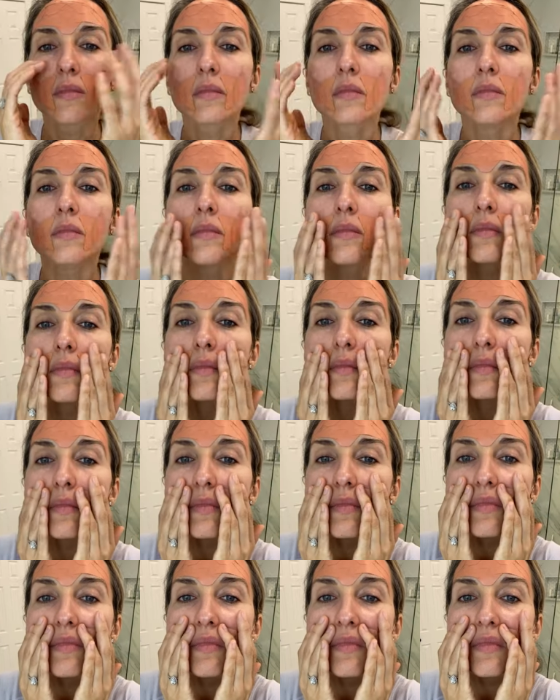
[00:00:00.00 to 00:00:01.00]

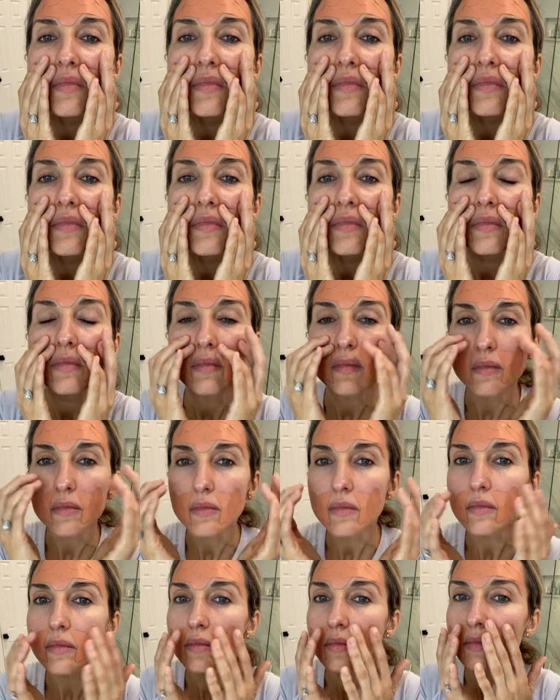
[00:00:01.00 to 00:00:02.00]

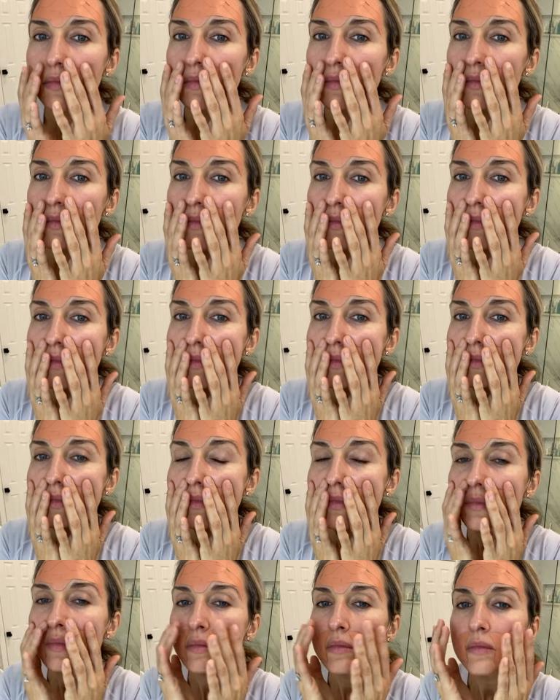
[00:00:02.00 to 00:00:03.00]

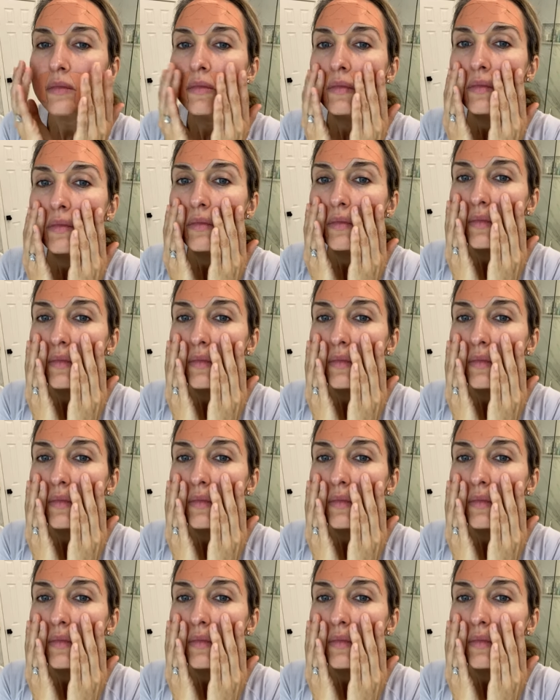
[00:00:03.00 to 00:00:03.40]
(no one is talking)